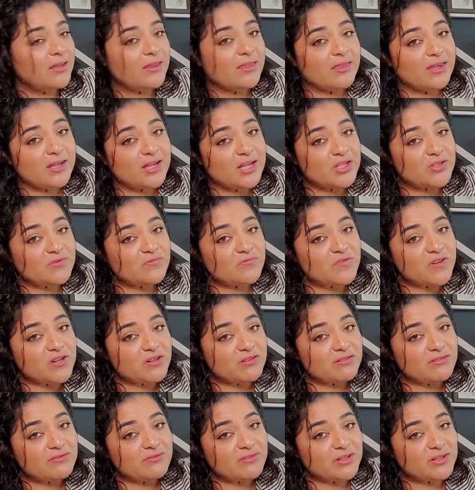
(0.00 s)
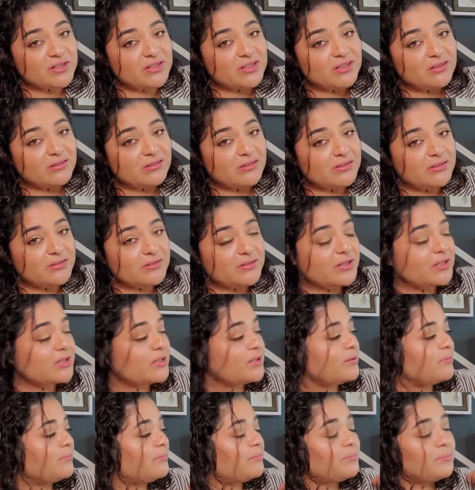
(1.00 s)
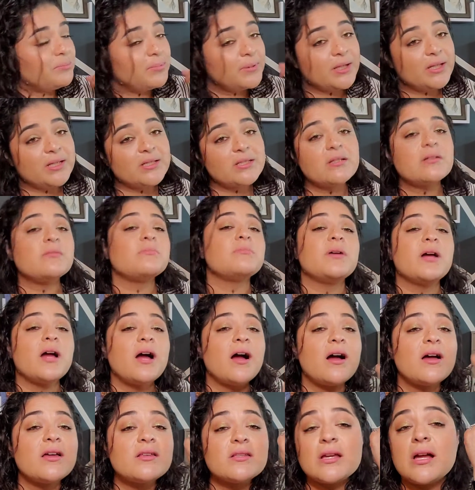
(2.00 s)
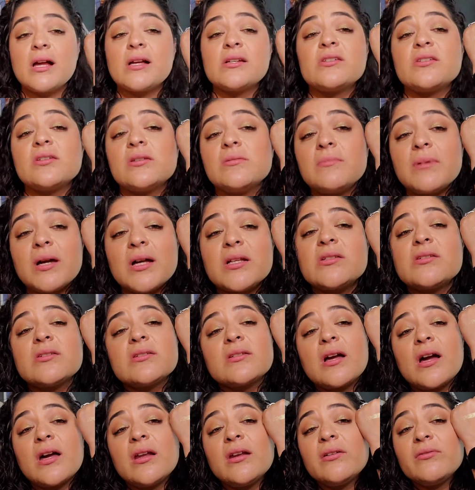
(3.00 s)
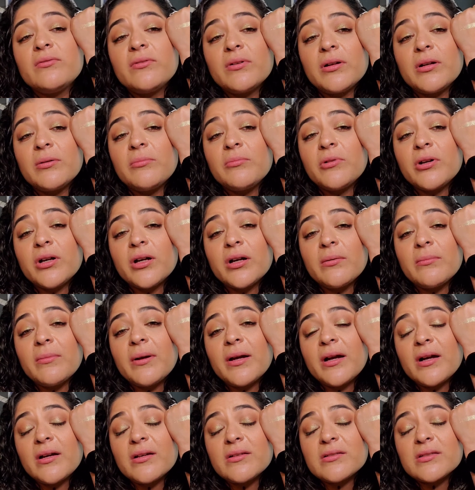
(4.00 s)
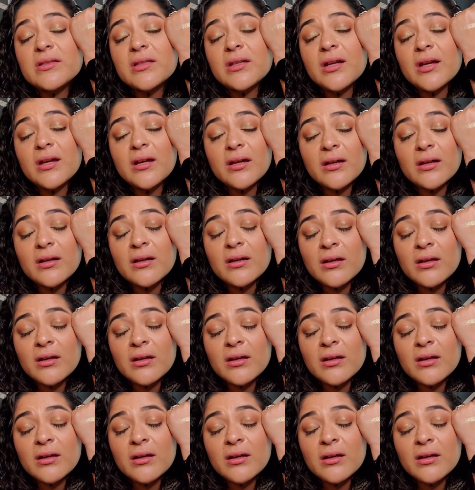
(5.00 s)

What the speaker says: That is very, very glittery. But my eye actually matches kind of what I'm wearing on my eyes today.